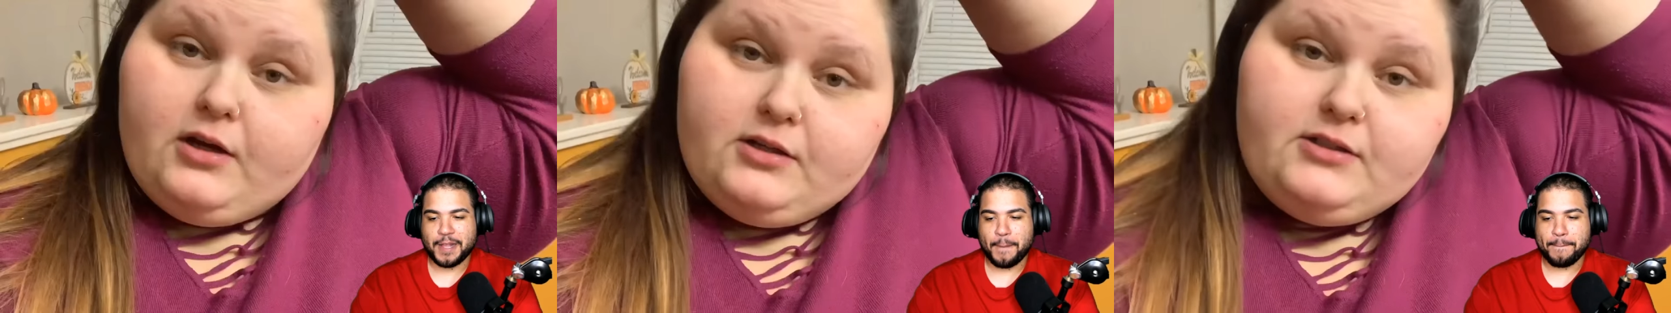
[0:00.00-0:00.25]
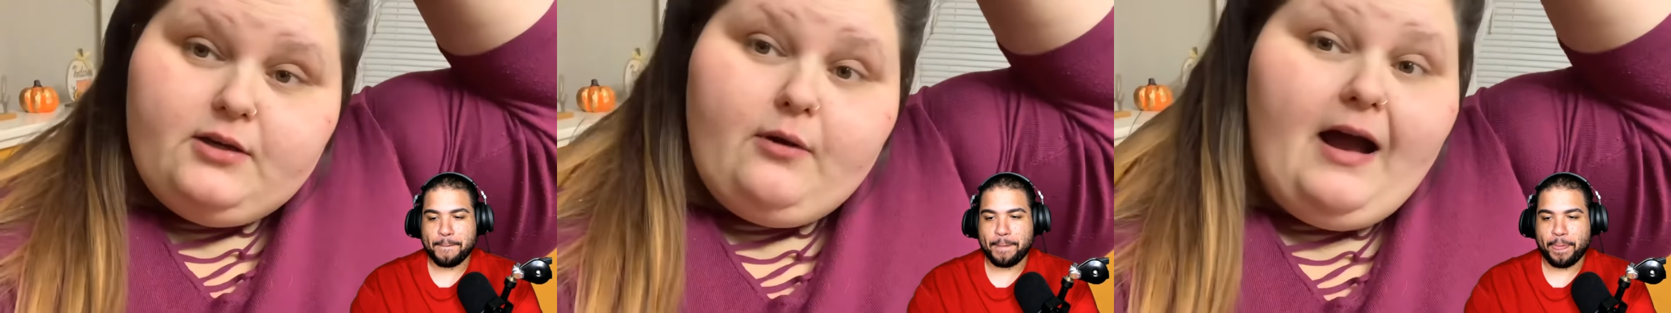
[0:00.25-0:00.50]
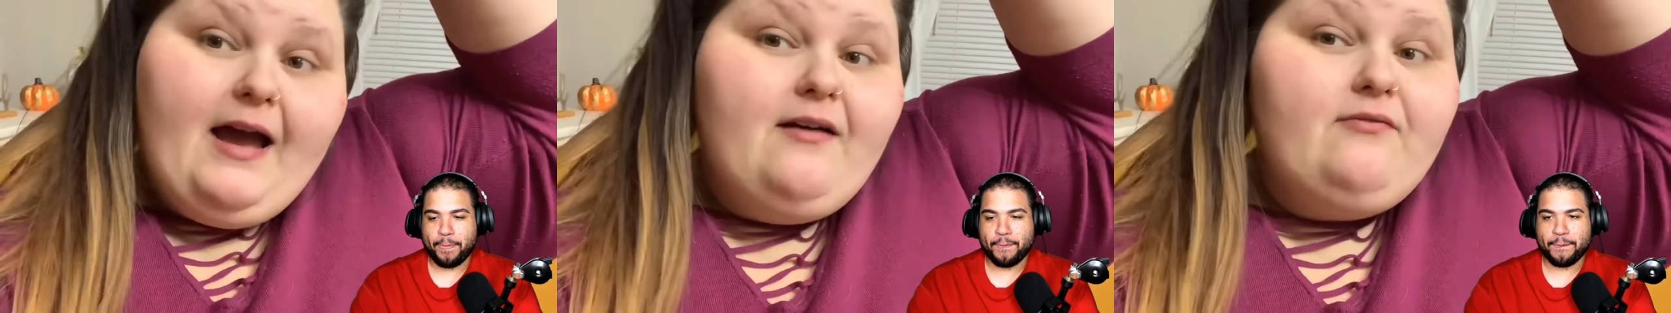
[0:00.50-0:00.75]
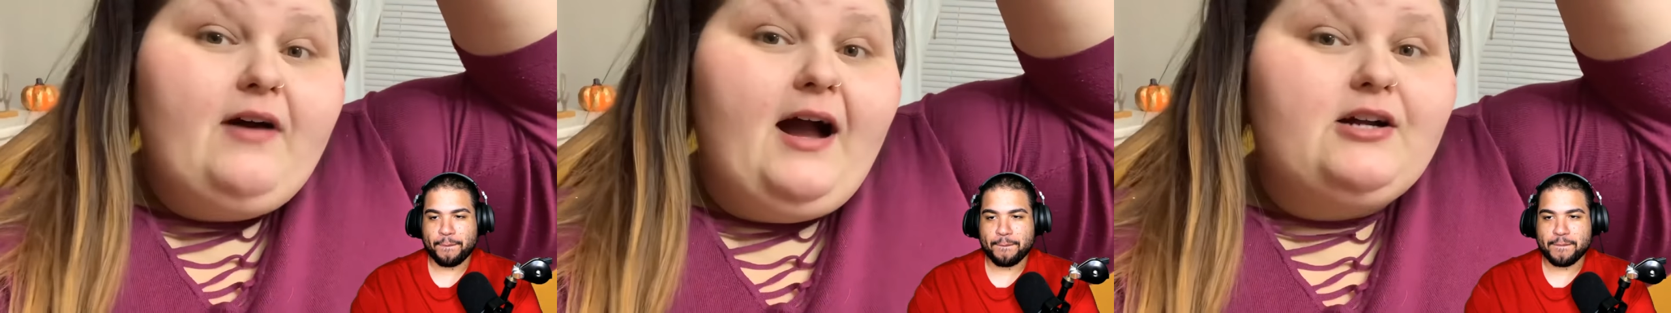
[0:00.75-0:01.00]
Speaker 1: So I
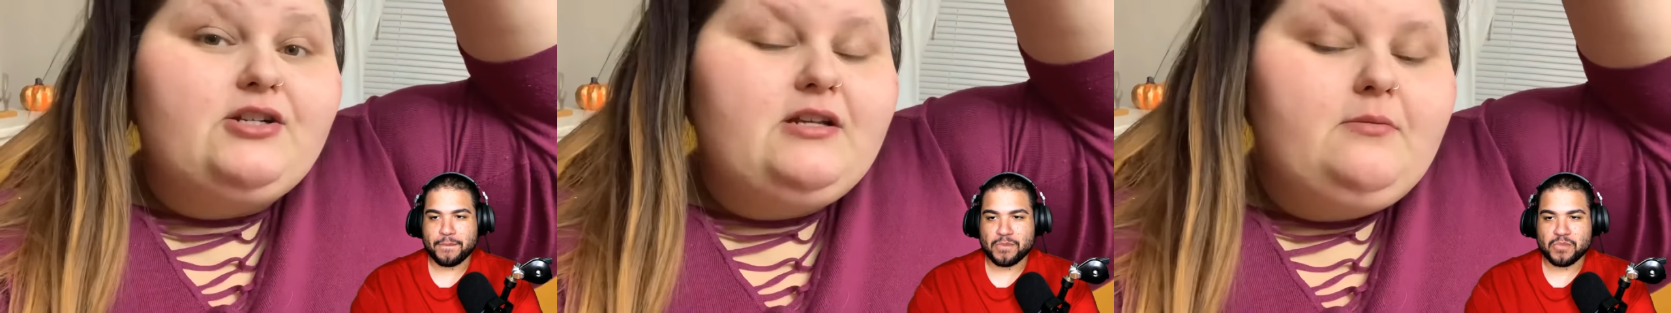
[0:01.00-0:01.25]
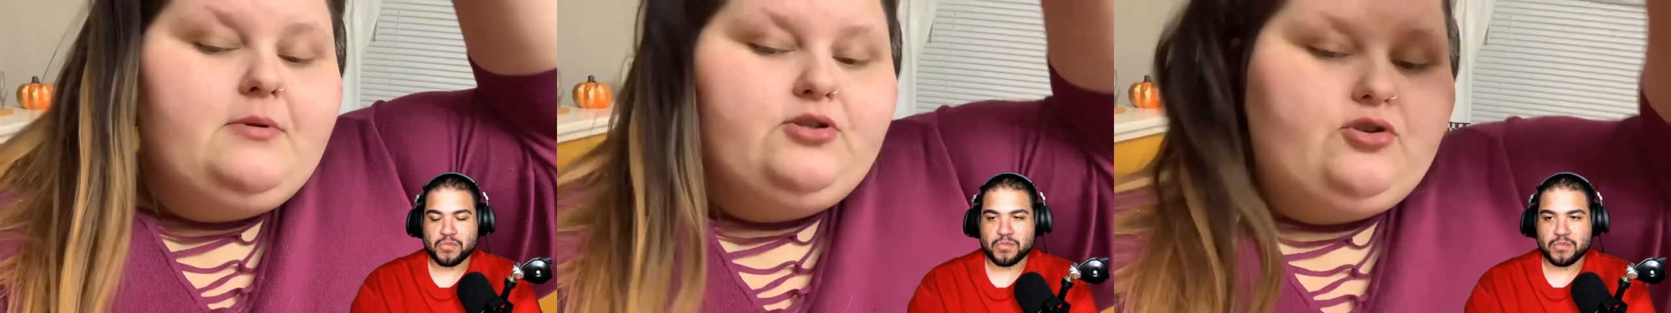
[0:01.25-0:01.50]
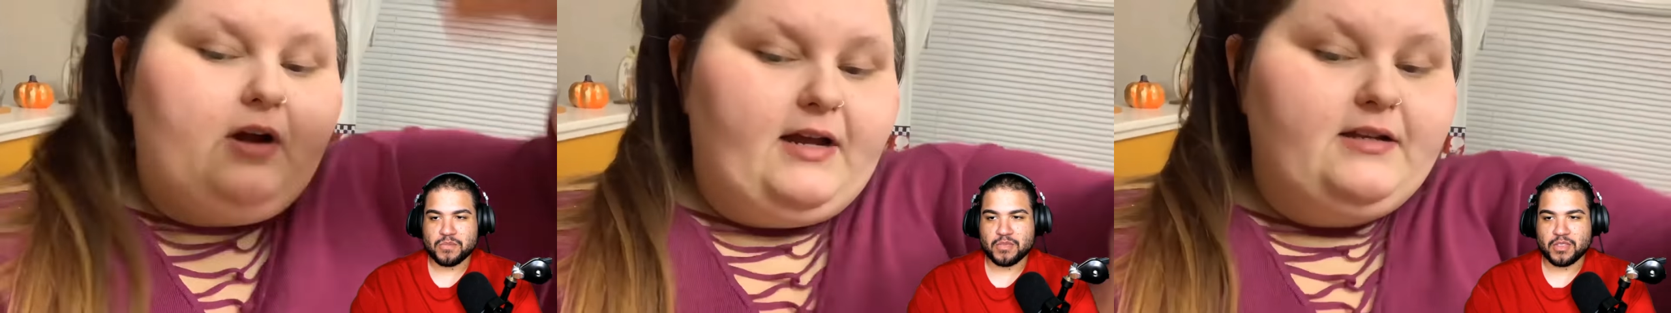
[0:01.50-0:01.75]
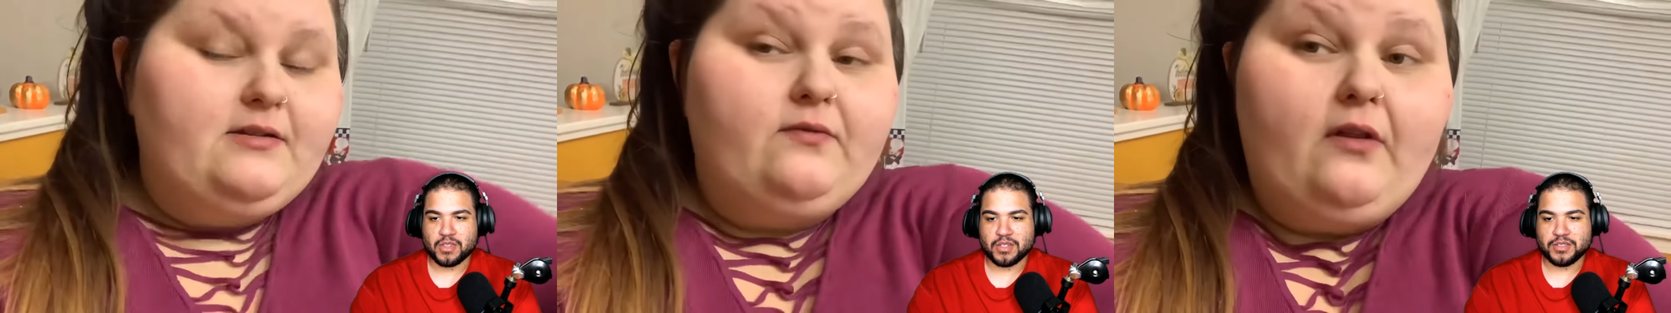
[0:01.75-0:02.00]
have actually been
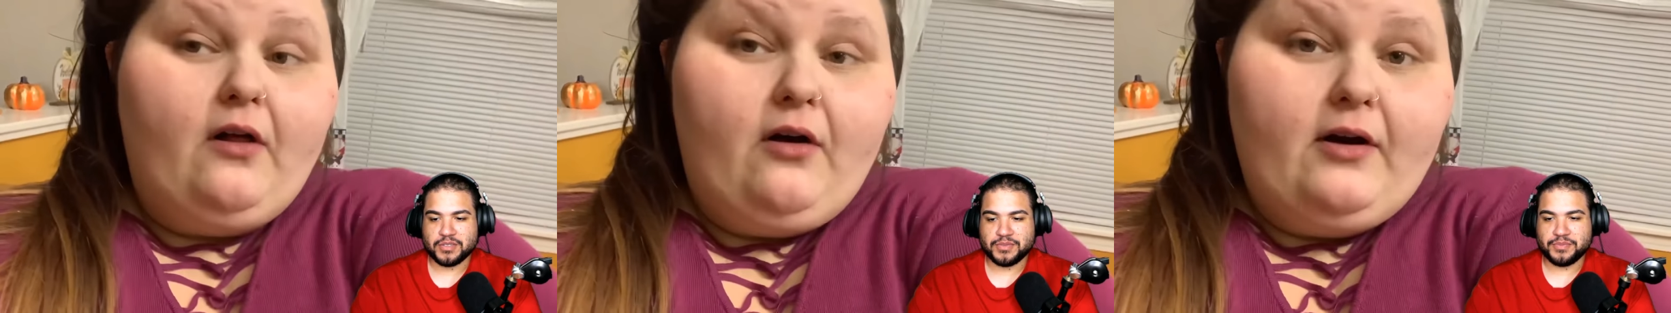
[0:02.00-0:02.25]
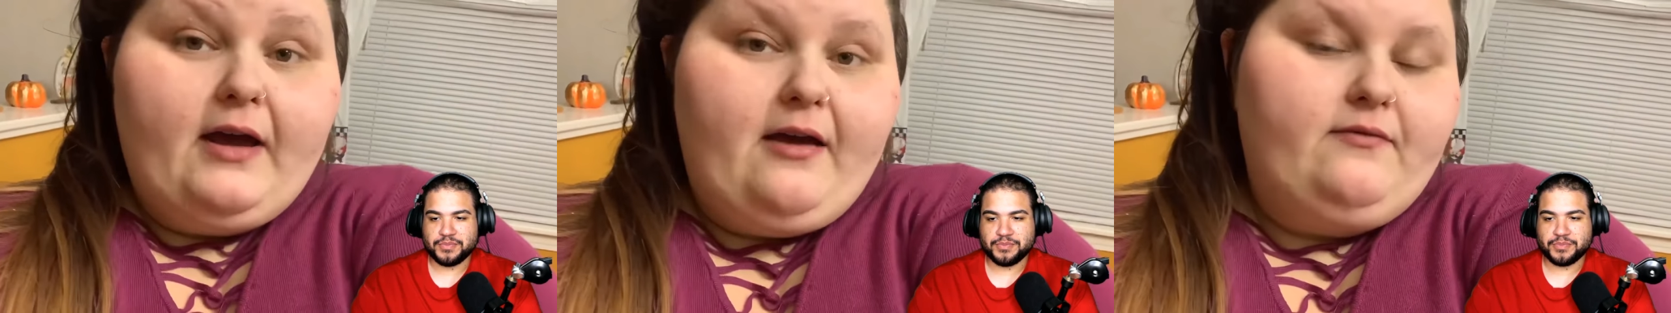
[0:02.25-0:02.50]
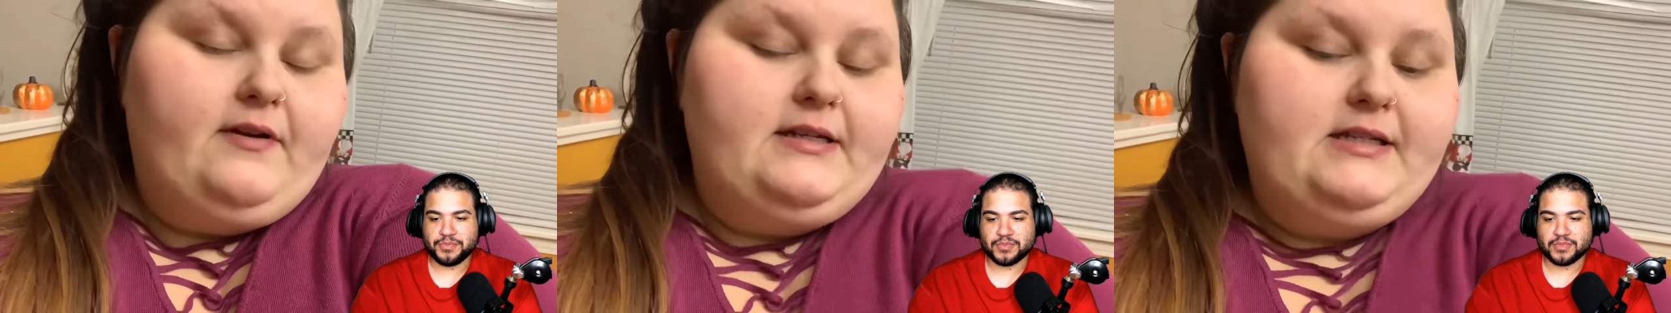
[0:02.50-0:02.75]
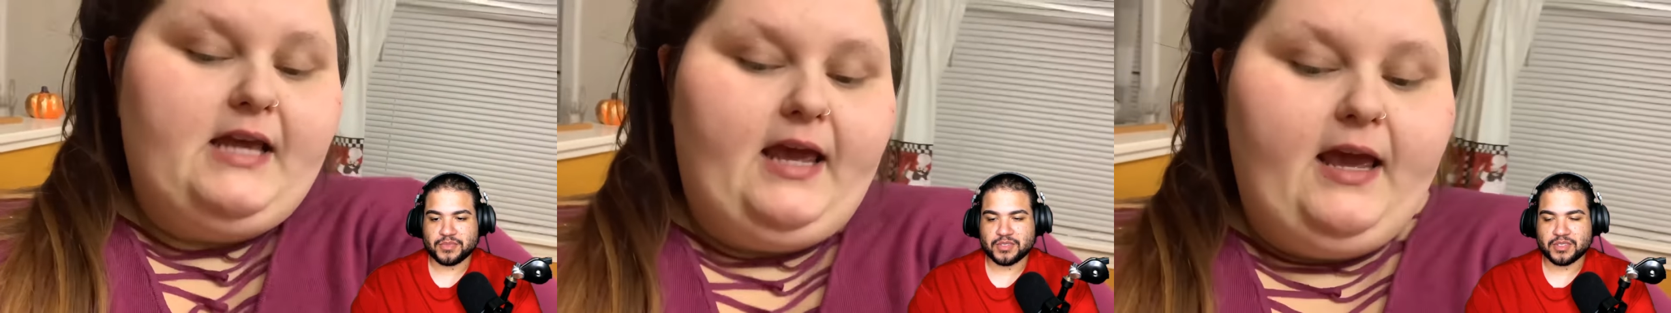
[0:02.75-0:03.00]
trying to vlog every
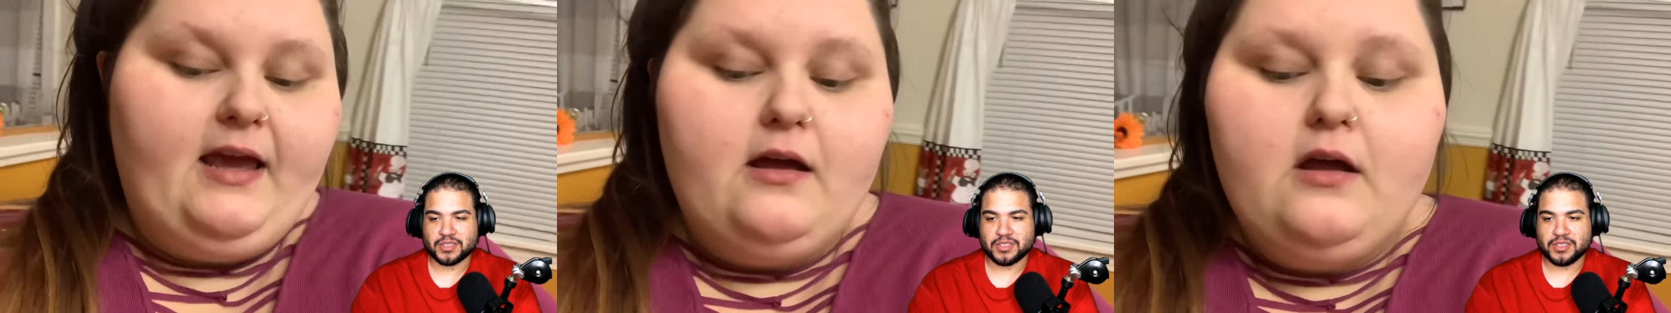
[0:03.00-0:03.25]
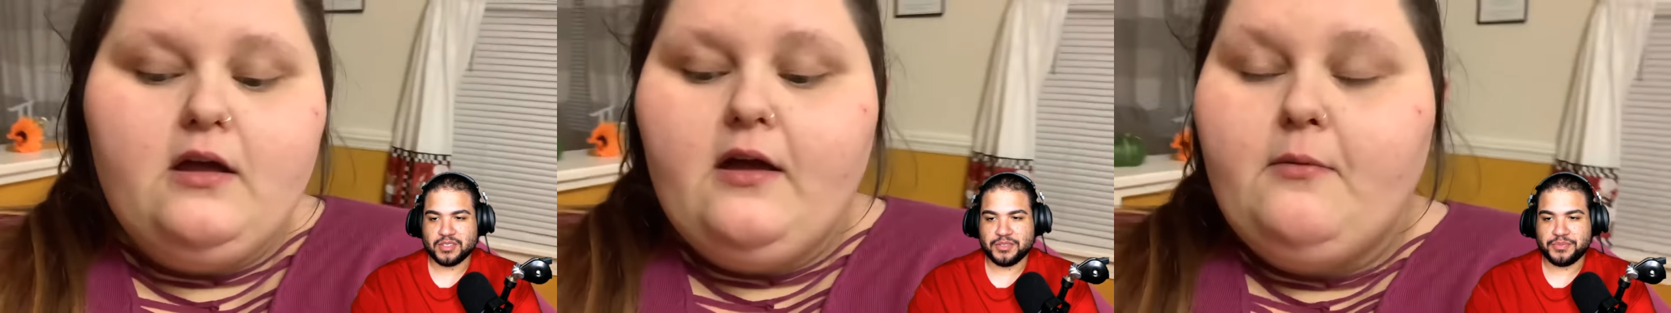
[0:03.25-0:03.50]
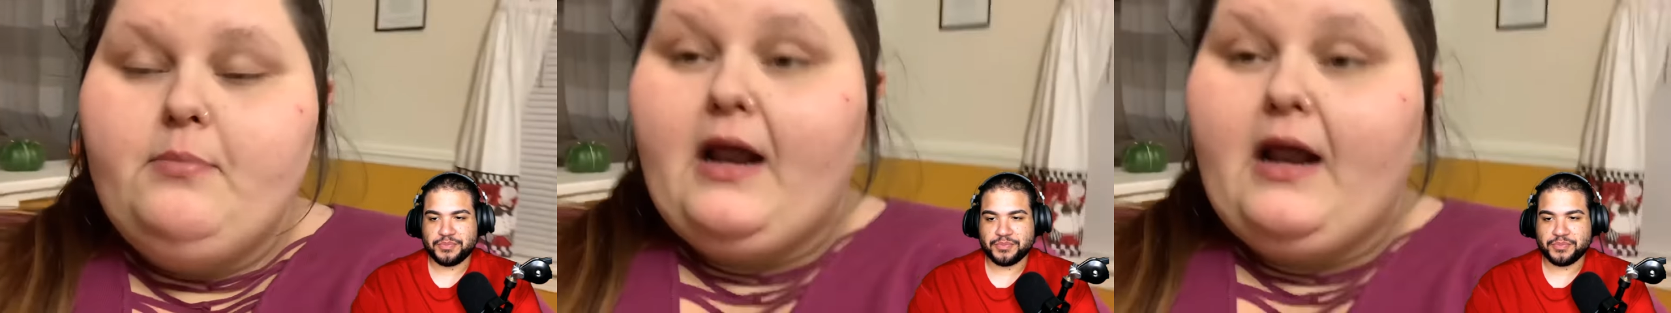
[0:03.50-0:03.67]
day, but